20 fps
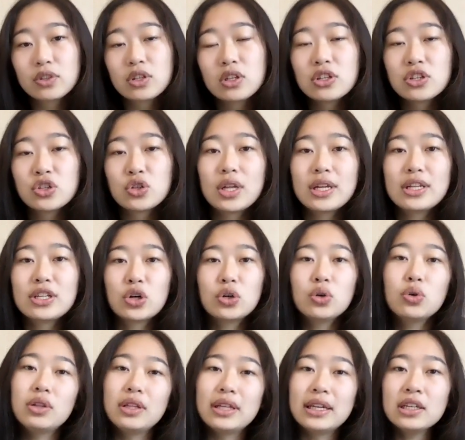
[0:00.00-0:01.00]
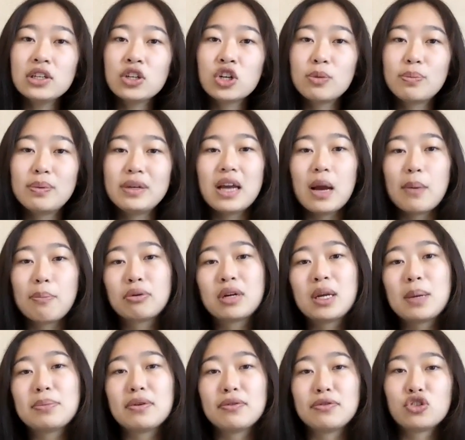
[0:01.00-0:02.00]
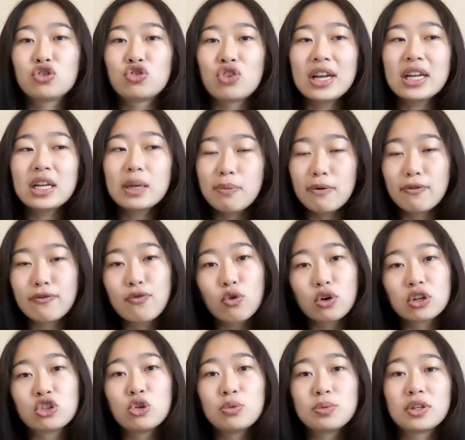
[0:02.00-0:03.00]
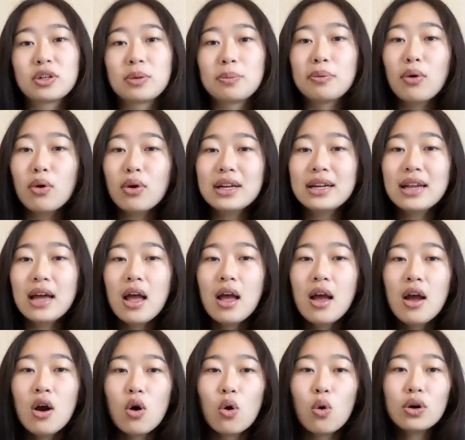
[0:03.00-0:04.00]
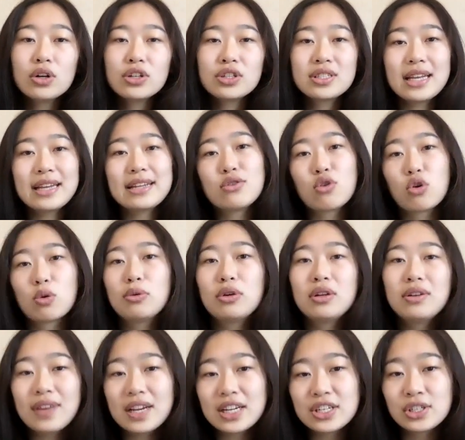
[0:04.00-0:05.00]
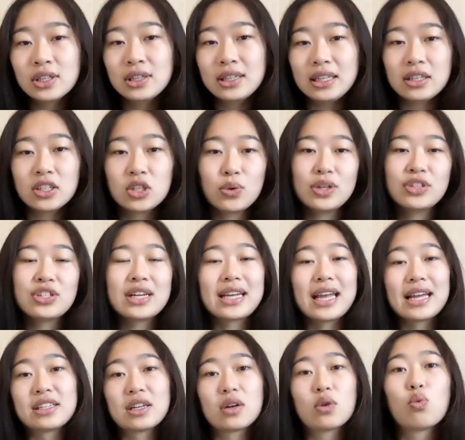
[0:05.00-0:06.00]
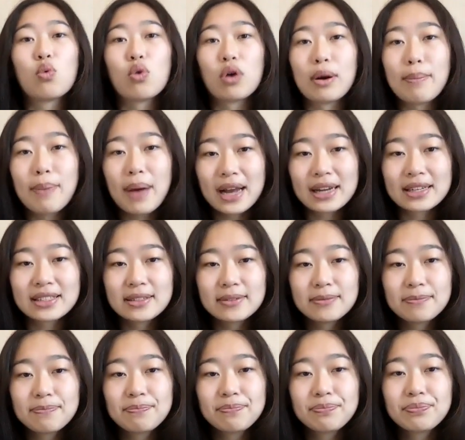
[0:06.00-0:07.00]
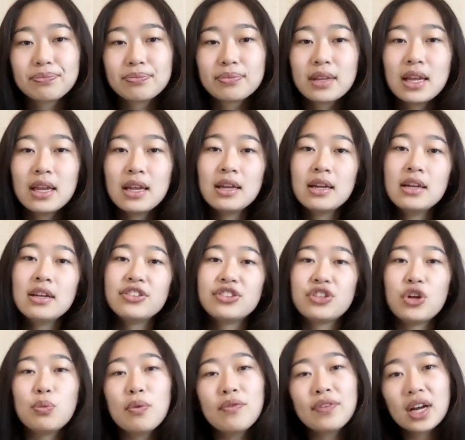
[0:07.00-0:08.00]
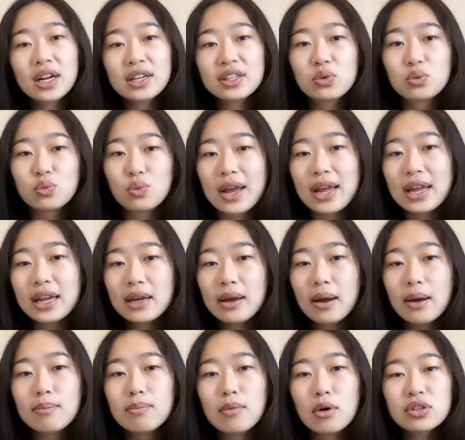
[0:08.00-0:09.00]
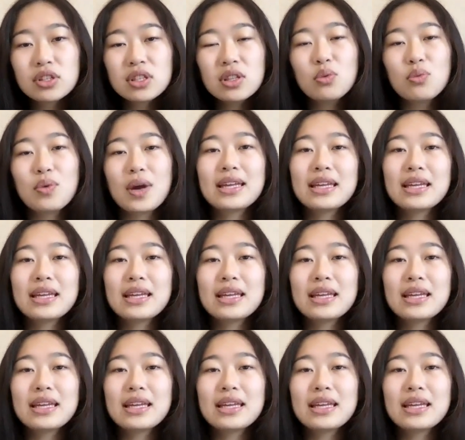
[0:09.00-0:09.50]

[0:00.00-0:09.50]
So the internal link could be a preemptive strike before troops are deployed, or just a normal invasion leading to a gigantic war impact. So moving on to weighing, most of the weighing